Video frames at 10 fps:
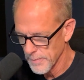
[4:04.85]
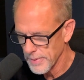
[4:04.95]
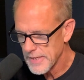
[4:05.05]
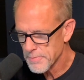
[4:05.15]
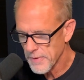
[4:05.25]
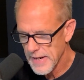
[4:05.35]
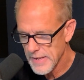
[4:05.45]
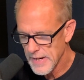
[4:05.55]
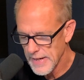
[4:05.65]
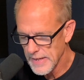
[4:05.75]
Please pray
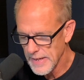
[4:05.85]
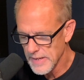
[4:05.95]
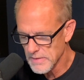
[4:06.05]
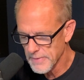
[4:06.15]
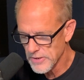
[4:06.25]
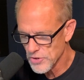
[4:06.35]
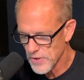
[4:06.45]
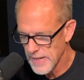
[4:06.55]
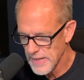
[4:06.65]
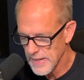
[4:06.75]
that I can get as much
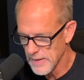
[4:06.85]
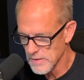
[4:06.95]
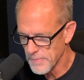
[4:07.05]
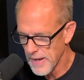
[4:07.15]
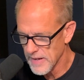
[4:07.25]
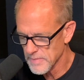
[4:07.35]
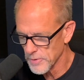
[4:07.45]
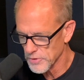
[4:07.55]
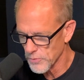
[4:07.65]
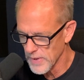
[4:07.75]
training in as
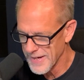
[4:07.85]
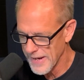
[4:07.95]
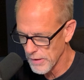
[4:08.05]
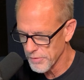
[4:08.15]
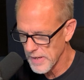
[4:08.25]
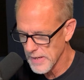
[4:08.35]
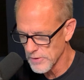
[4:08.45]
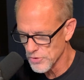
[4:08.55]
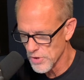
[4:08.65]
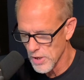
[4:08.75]
possible to run healthy
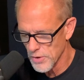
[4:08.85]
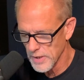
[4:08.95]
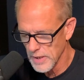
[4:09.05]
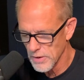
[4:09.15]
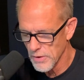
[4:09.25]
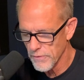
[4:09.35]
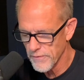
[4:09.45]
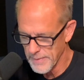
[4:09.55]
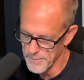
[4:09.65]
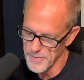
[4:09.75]
and strong in
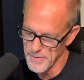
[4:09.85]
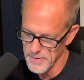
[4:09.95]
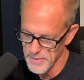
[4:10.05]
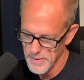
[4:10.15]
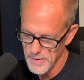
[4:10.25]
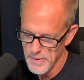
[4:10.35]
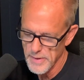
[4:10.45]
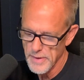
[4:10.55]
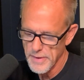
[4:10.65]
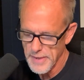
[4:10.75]
November.
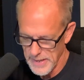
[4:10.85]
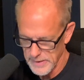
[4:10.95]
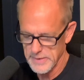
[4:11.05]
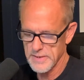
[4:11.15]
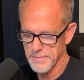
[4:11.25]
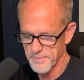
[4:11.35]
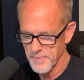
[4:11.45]
Thanks.